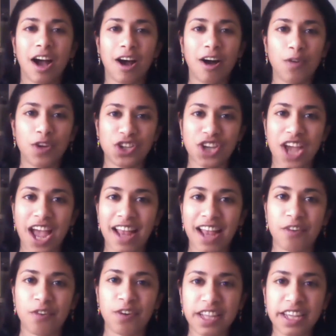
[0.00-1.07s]
which
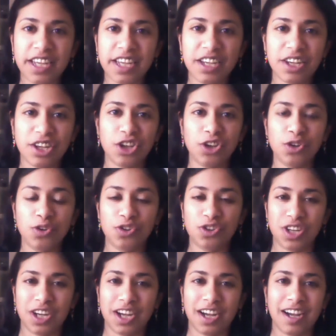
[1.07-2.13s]
had really
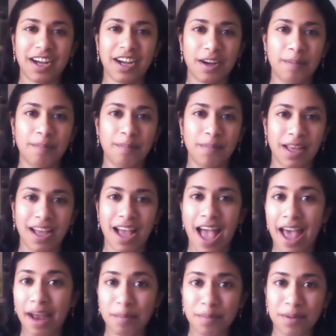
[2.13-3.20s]
cute
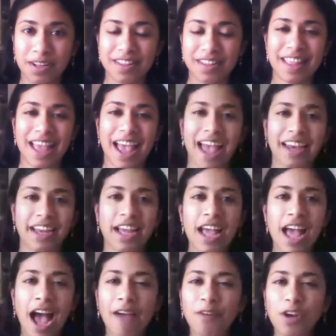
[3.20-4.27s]
animals, and
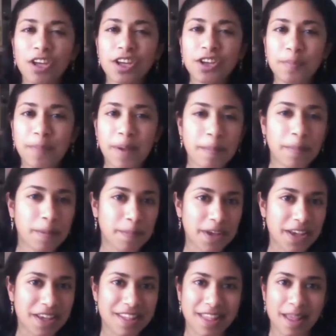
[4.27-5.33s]
I wanted to paper
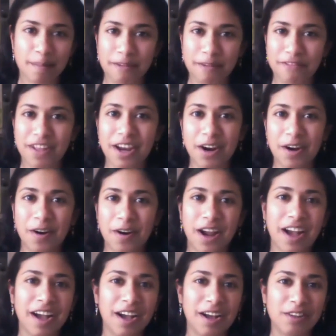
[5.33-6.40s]
piece some of
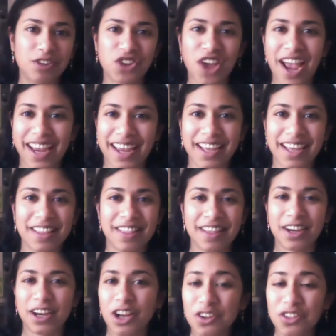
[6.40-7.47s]
their jackets
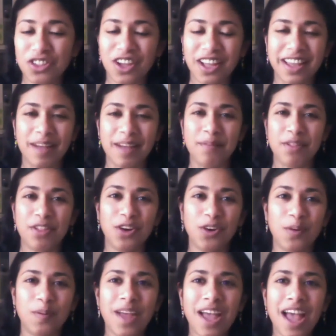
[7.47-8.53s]
and clothes on them.
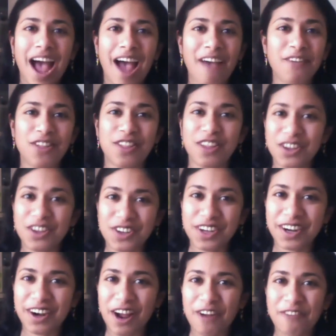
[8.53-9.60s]
So I was
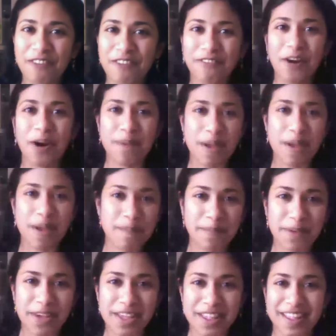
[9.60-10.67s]
searching around for paper
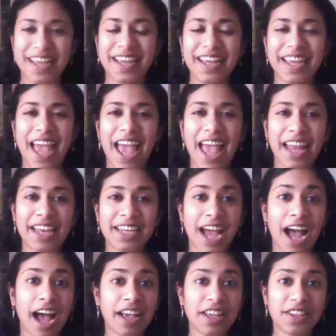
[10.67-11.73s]
piecing and
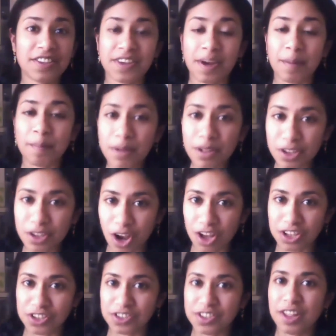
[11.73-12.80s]
I stumbled
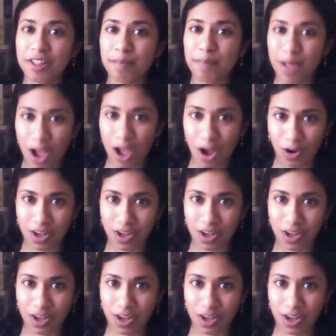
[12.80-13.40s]
onto this blog.